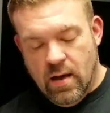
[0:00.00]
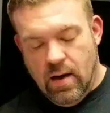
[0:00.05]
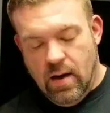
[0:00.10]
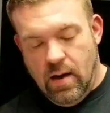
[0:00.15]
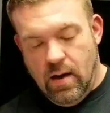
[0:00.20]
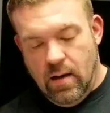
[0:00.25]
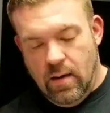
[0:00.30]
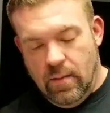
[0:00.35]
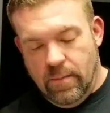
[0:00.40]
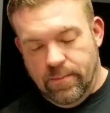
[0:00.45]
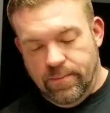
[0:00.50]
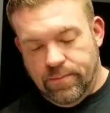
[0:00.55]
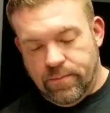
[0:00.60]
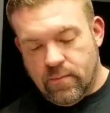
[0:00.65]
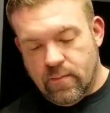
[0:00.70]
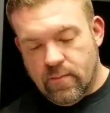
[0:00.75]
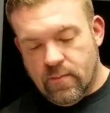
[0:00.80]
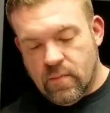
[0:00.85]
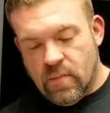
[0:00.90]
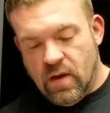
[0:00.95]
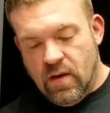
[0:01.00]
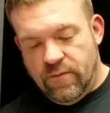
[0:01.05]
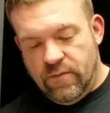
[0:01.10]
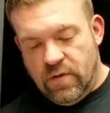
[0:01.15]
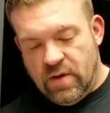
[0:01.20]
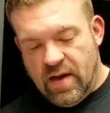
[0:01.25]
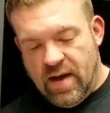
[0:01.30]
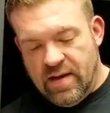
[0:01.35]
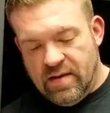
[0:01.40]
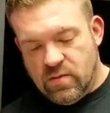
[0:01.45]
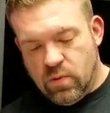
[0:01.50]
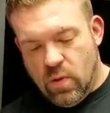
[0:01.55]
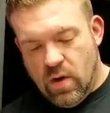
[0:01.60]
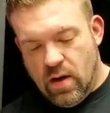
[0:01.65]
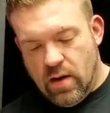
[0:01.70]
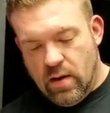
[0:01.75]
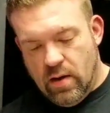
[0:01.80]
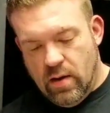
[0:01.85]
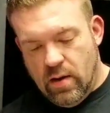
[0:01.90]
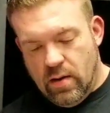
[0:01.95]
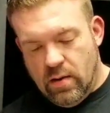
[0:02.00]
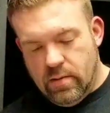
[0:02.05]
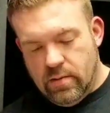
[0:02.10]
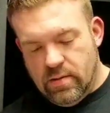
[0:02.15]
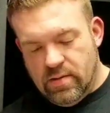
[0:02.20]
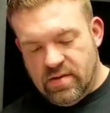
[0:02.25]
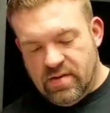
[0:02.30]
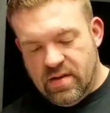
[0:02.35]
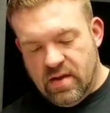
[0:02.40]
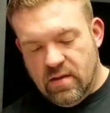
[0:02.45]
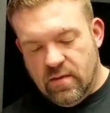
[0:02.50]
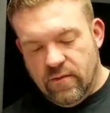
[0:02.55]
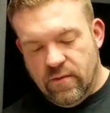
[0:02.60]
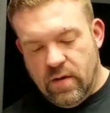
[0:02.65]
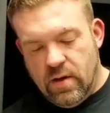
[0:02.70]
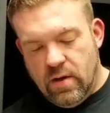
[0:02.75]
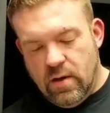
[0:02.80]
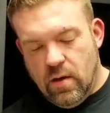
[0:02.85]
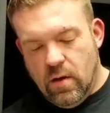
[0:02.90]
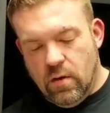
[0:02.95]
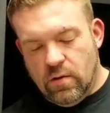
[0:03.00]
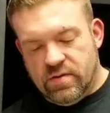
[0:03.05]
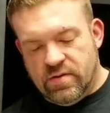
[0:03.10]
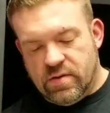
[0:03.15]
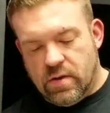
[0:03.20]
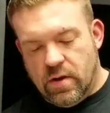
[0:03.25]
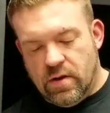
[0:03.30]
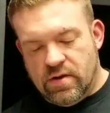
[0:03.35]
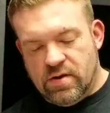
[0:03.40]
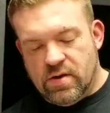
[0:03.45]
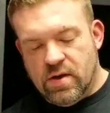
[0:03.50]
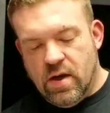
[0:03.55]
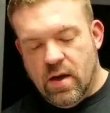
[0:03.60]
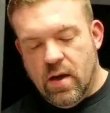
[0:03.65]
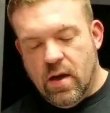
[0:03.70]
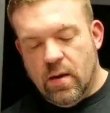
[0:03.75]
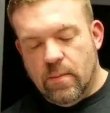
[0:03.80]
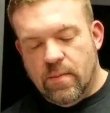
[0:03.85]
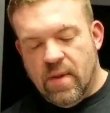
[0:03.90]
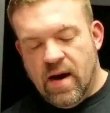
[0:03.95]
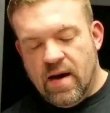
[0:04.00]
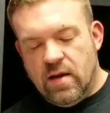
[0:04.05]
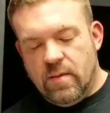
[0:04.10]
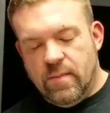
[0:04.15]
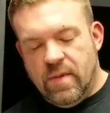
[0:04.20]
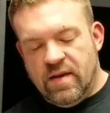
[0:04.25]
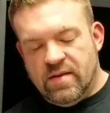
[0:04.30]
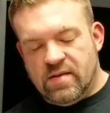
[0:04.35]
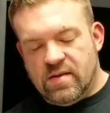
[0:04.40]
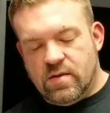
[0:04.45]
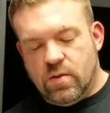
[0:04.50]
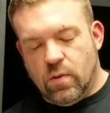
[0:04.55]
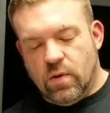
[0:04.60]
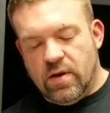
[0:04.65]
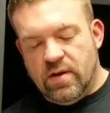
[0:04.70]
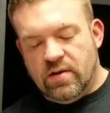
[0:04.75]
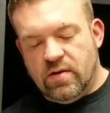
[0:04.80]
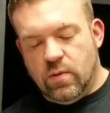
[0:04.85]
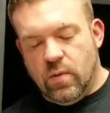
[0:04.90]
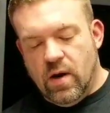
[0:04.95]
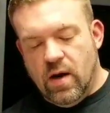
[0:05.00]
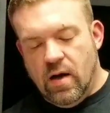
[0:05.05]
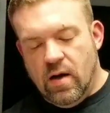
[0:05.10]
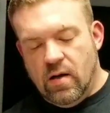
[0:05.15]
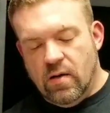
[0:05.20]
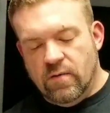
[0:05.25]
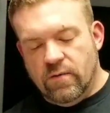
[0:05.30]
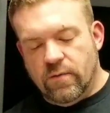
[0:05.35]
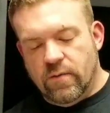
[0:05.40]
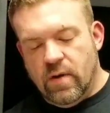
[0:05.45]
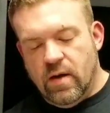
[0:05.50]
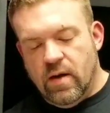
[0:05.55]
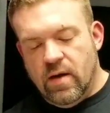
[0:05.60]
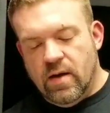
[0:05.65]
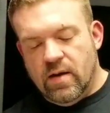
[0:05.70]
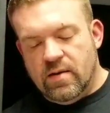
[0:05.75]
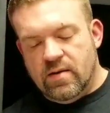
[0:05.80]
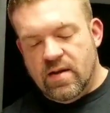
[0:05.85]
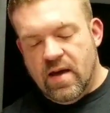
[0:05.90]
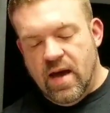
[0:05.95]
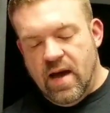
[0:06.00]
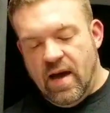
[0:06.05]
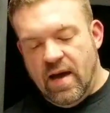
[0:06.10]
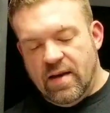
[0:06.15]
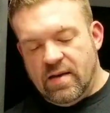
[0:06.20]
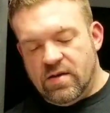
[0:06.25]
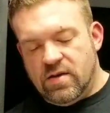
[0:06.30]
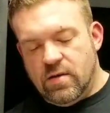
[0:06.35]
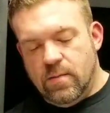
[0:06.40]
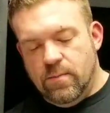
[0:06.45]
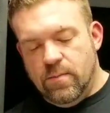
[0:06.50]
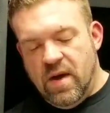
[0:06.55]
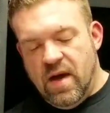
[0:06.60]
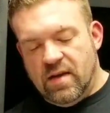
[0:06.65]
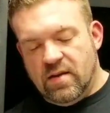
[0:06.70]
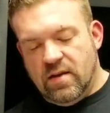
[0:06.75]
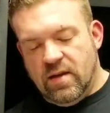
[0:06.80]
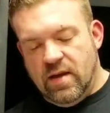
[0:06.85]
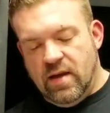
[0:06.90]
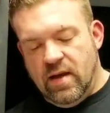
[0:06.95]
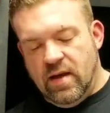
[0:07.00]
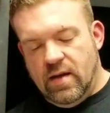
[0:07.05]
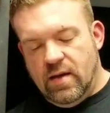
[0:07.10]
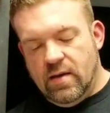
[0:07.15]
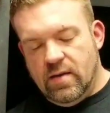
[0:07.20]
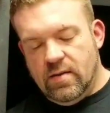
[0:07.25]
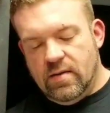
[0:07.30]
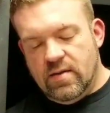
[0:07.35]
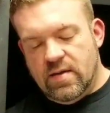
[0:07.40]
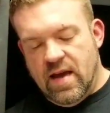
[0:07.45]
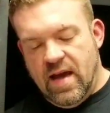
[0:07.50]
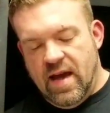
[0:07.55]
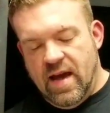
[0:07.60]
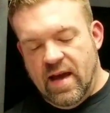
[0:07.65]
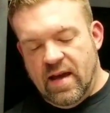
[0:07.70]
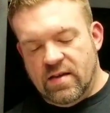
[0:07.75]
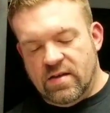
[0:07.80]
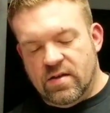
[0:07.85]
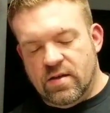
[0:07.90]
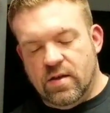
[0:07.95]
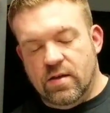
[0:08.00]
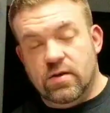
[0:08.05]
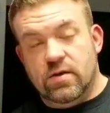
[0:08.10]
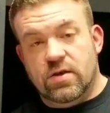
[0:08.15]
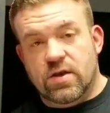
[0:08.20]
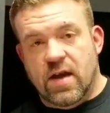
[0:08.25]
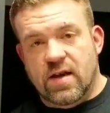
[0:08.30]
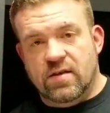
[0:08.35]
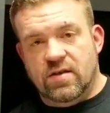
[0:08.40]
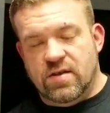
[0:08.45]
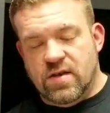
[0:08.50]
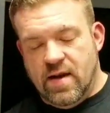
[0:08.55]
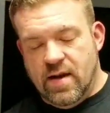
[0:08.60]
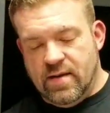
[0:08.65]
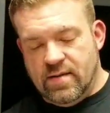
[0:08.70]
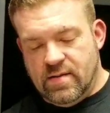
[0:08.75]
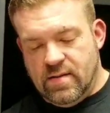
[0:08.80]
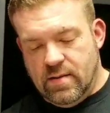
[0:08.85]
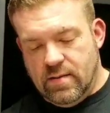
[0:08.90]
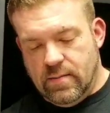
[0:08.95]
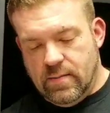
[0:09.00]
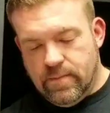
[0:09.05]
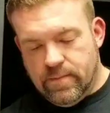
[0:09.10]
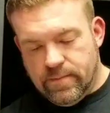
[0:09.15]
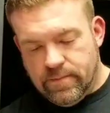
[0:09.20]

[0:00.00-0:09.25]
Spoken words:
If you guys want to see the video, search Mighty Mitts 2012-medley-Jed Johnson.